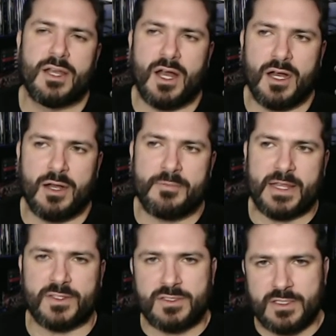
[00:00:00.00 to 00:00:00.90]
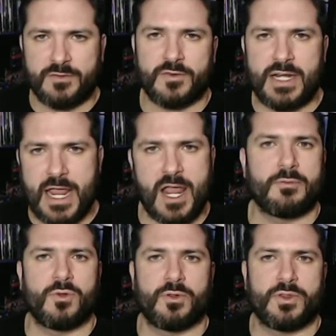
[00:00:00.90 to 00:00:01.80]
It's a different
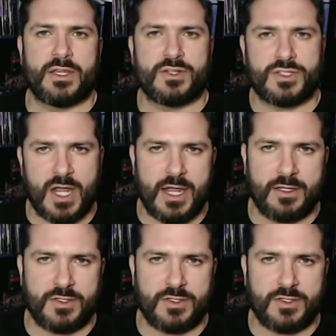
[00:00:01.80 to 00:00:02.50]
animal than The Shining.